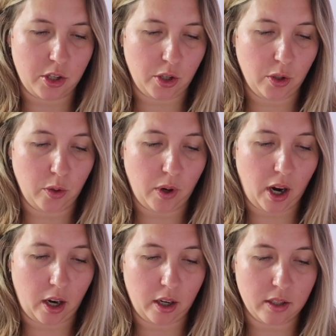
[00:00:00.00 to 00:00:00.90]
2
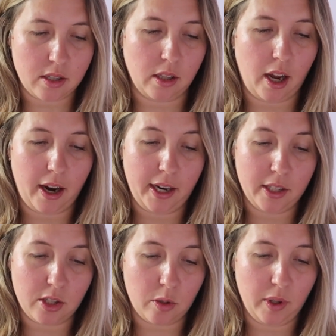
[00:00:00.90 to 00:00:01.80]
hearts,
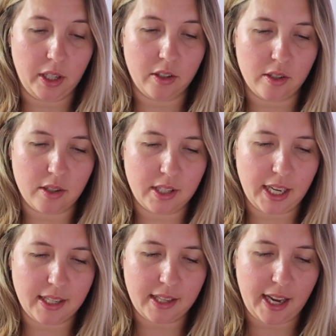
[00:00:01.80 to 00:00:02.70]
lines, squiggles,
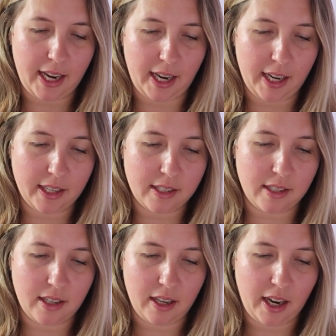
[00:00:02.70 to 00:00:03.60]

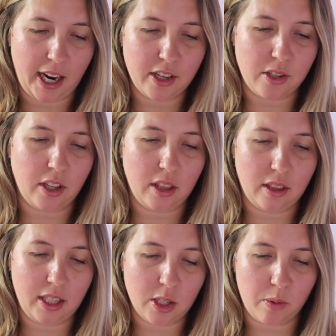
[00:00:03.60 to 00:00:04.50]
zigzags. I just
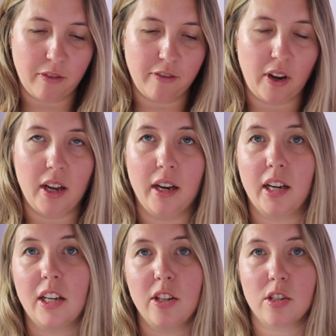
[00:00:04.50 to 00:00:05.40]
thought these were fun.
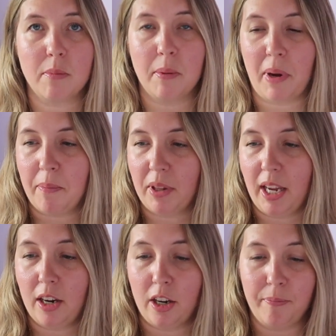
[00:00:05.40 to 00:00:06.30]
I could use them in my
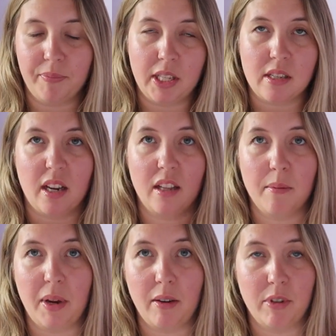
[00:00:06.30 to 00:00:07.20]
planner. That's kind of
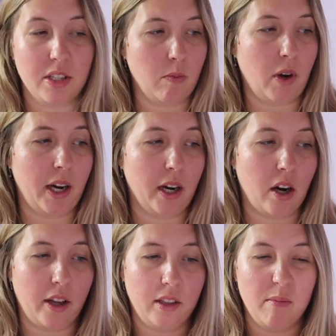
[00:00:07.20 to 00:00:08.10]
the main reason why I
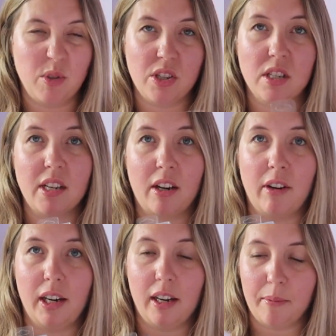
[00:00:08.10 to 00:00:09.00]
got them, just to
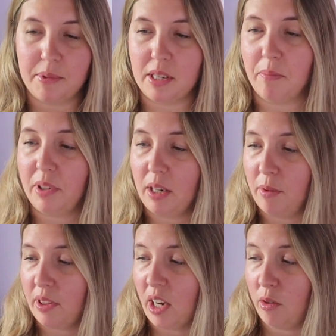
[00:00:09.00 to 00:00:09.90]
decorate it up simply
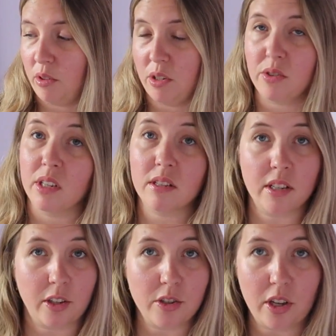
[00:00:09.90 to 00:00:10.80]
without using
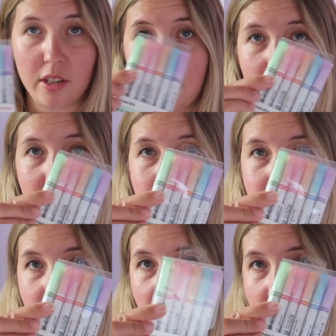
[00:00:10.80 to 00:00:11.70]
stickers all the
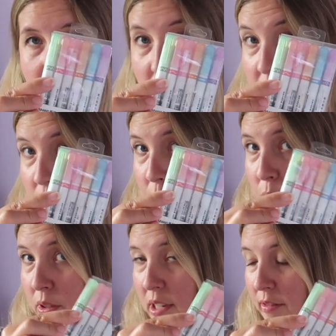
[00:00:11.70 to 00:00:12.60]
time. So these are
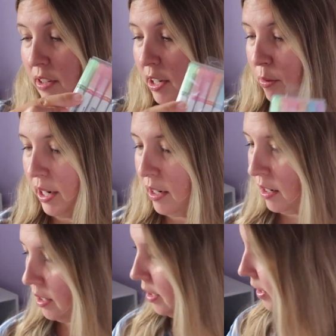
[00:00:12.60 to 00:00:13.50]
cool, definitely a win.